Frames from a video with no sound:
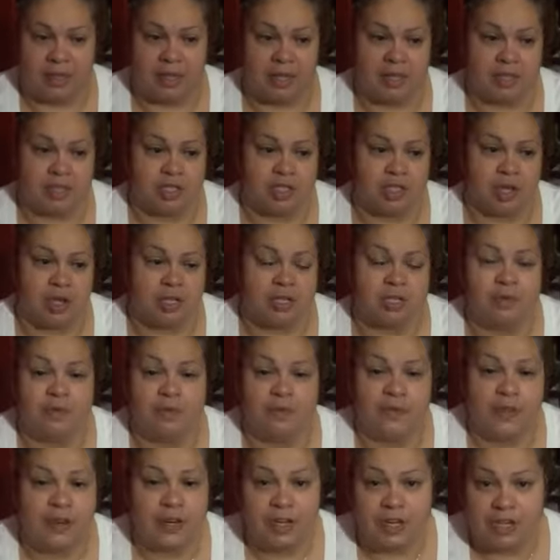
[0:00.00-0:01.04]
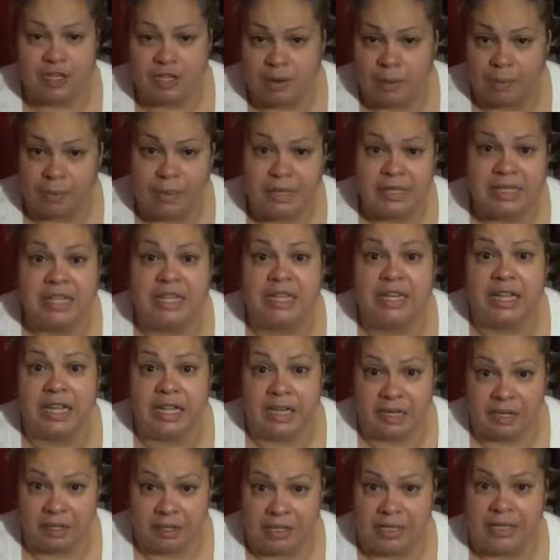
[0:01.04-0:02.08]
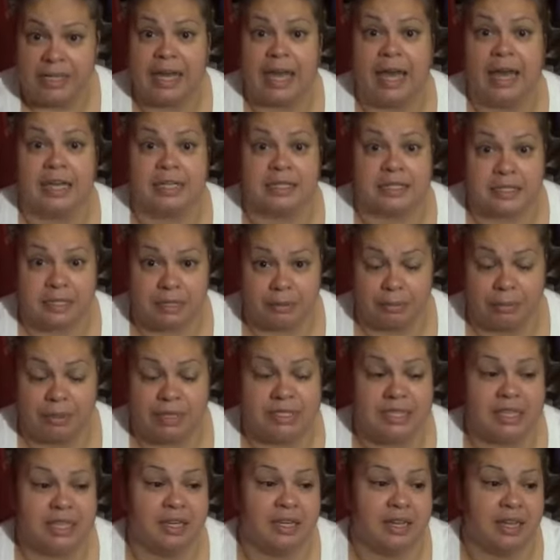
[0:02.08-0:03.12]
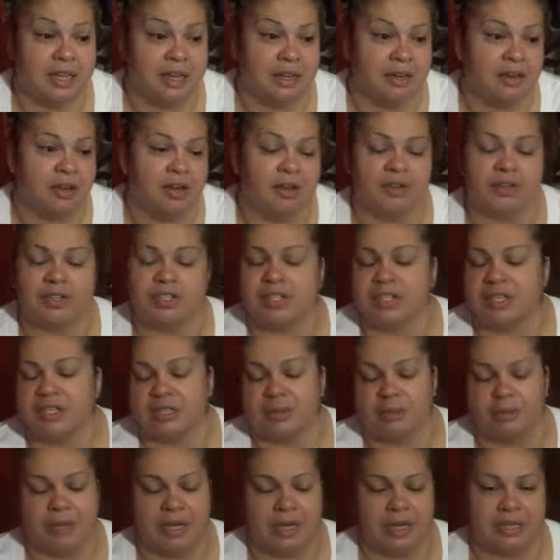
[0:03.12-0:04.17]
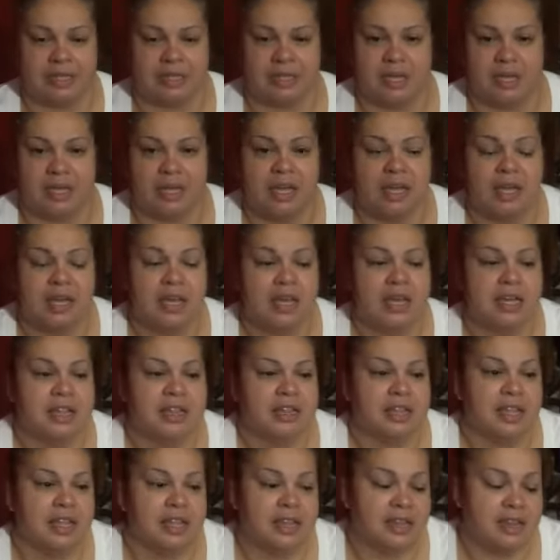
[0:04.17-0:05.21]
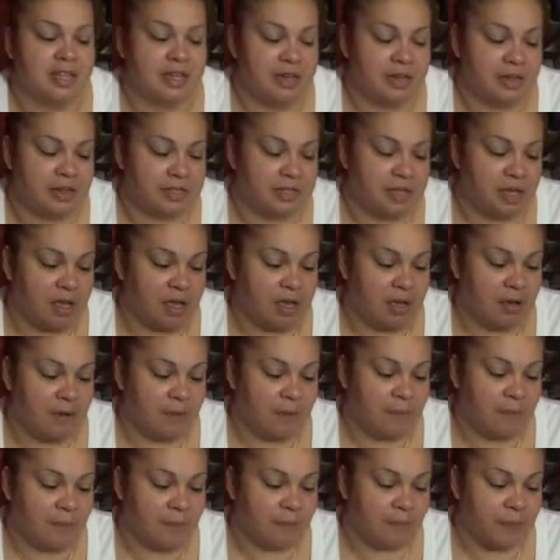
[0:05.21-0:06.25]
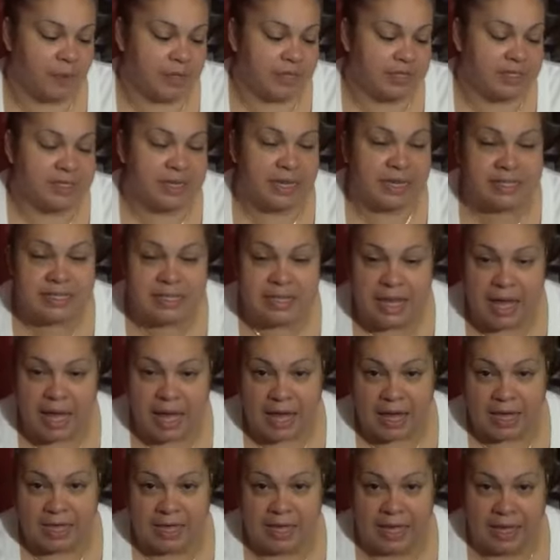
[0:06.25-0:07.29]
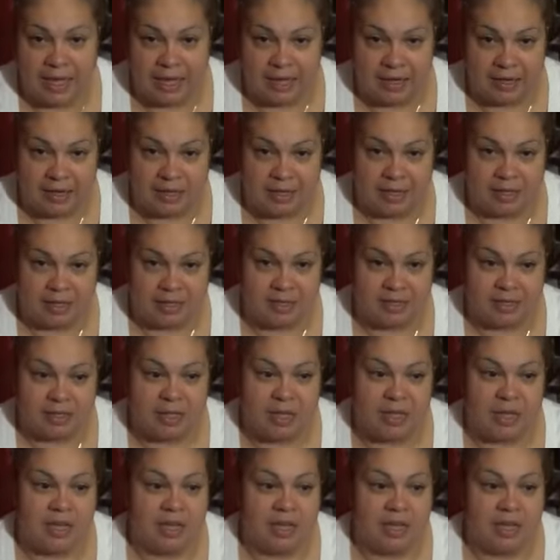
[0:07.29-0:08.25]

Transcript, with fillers: There's Start to Finish. Missy Lynn. Yes, Missy Lynn. Oh, she's amazing. Then there's um, Sexy Eye Candies.